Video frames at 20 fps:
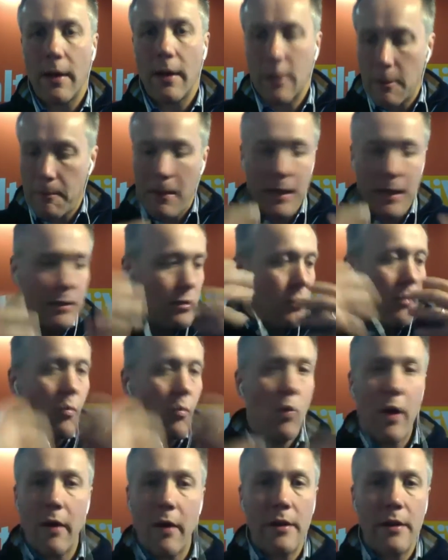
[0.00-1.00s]
It depends
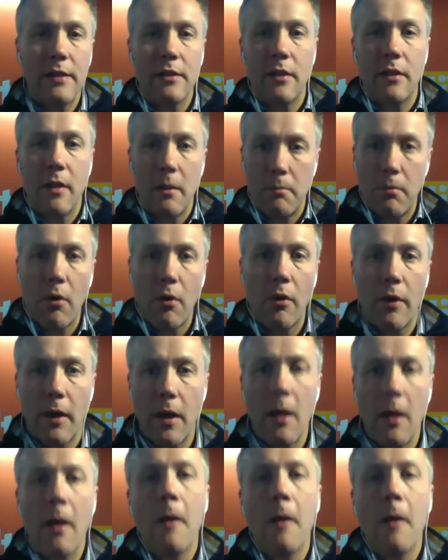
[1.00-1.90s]
on where it is in the body.